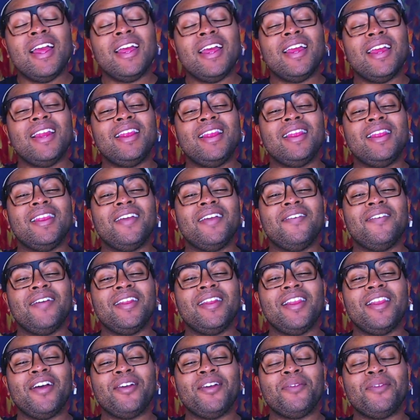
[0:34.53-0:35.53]
Hello,
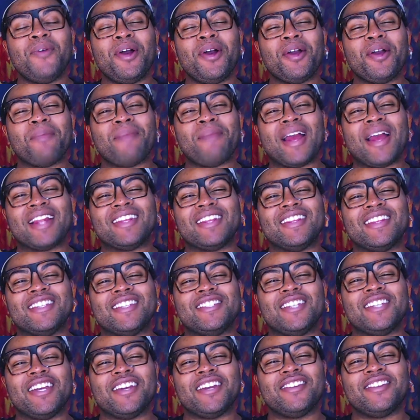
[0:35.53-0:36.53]
hello, and welcome back to the
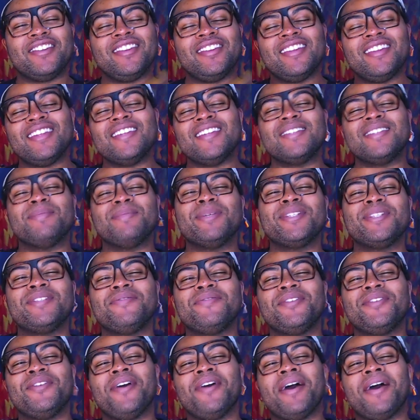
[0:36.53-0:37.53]
channel. As most of
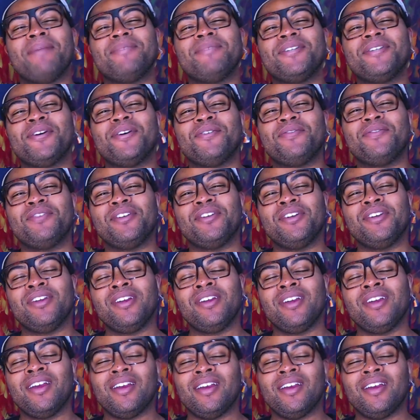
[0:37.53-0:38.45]
you know, I'm Topher.